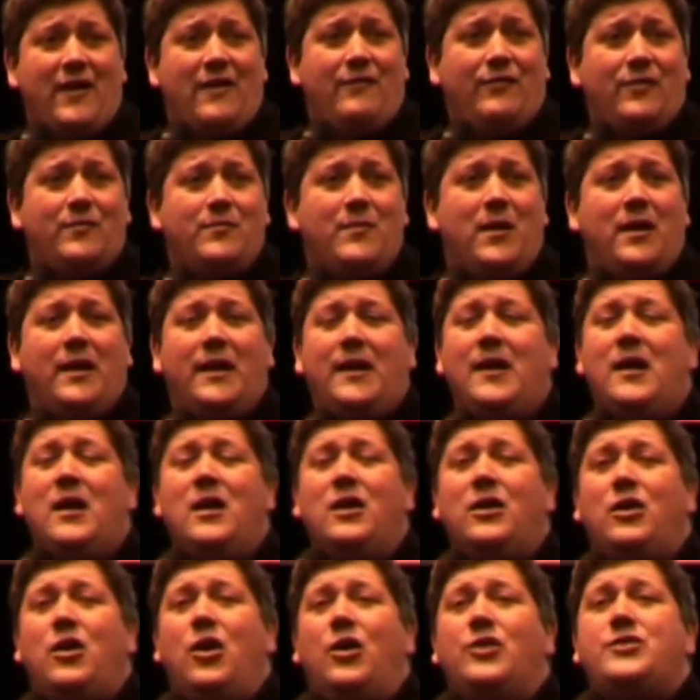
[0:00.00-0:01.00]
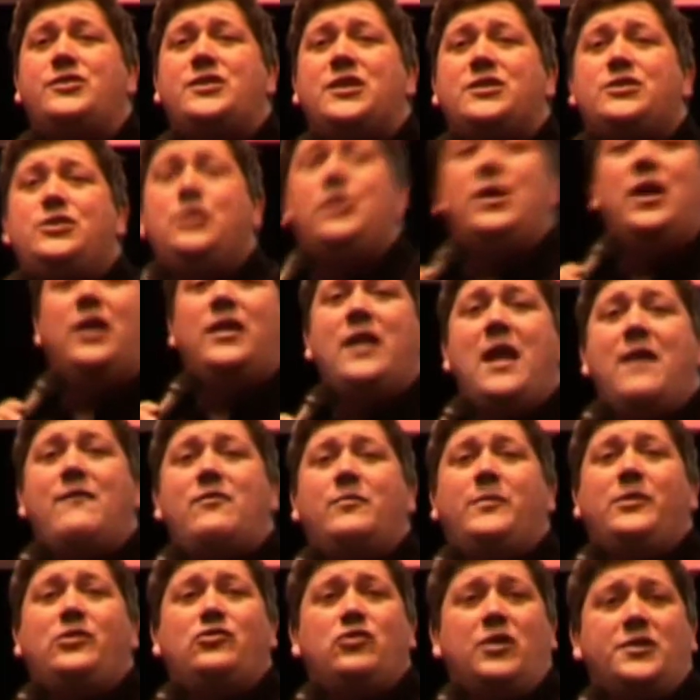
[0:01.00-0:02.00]
faithful in money, God says you can never
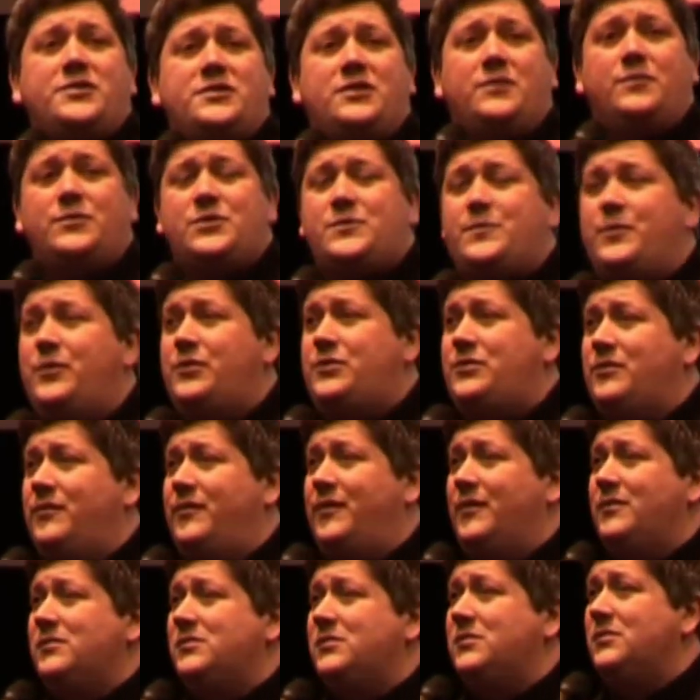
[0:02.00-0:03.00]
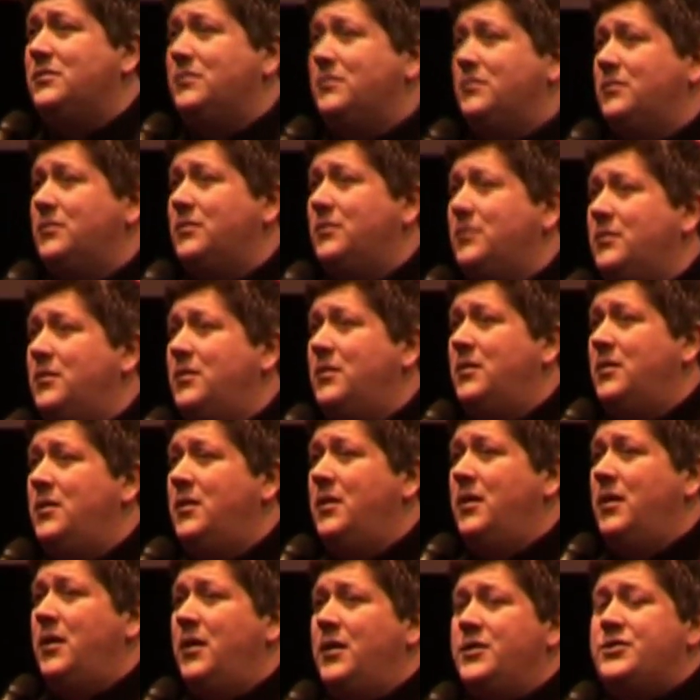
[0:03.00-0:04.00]
be trusted with spiritual things.
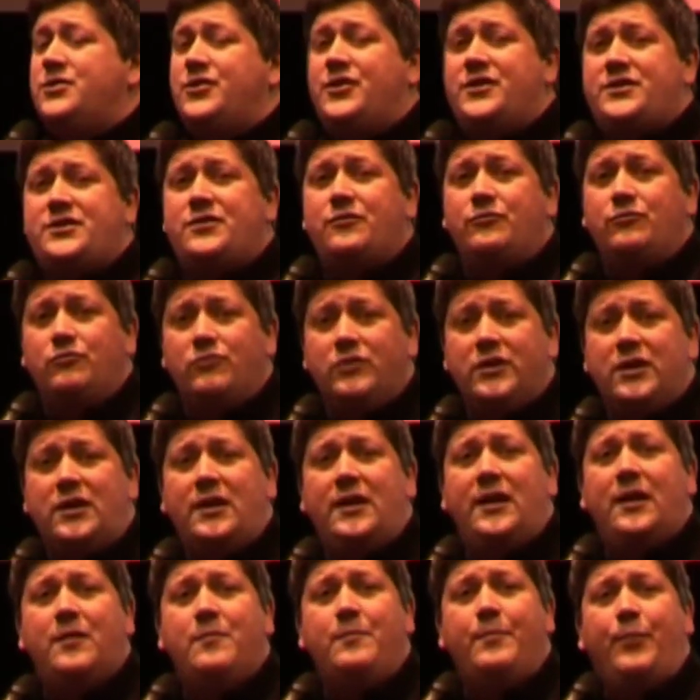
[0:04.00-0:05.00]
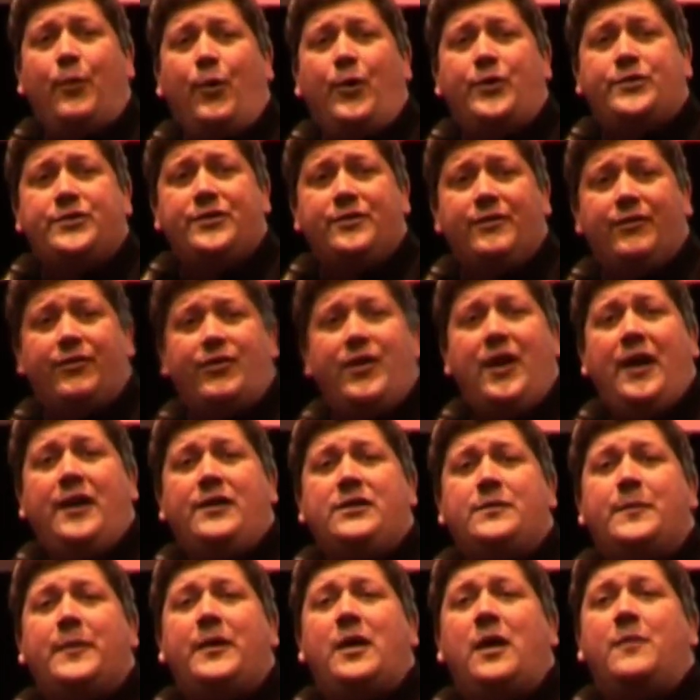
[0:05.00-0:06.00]
So this is a really important thing
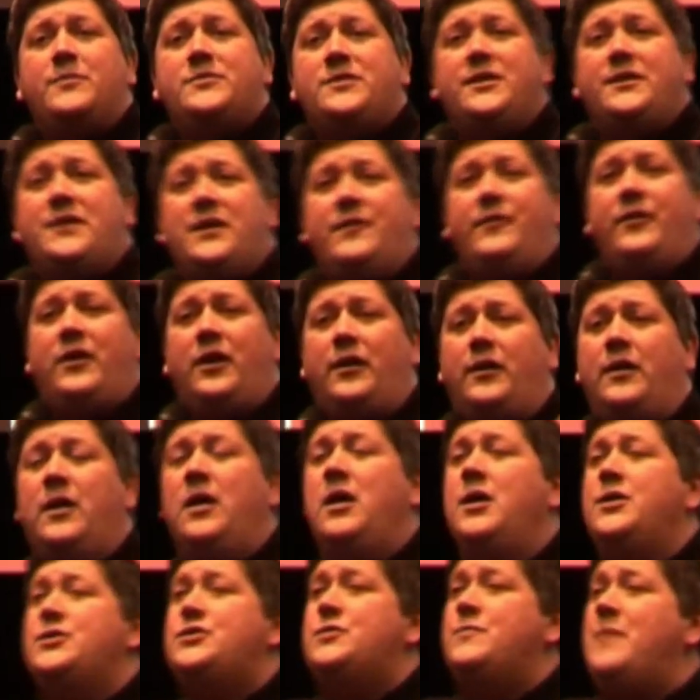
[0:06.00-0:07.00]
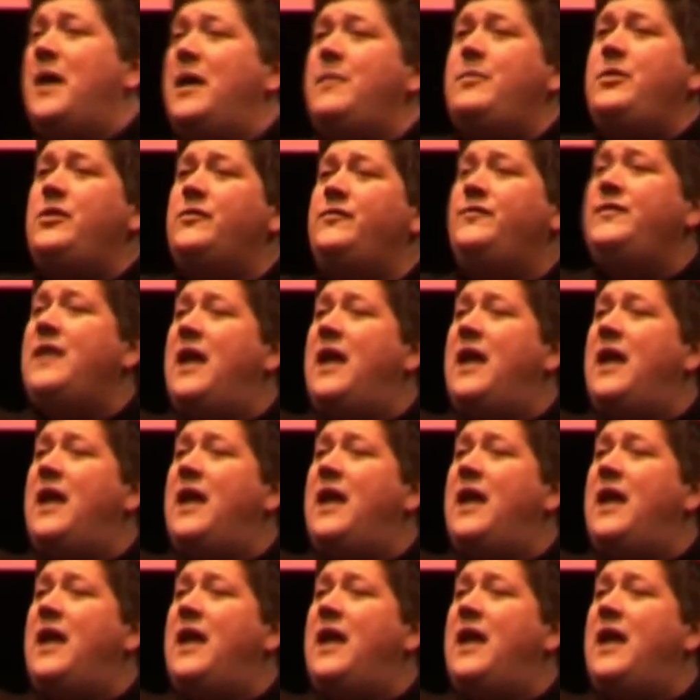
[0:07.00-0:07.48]
to become significant. So maybe you've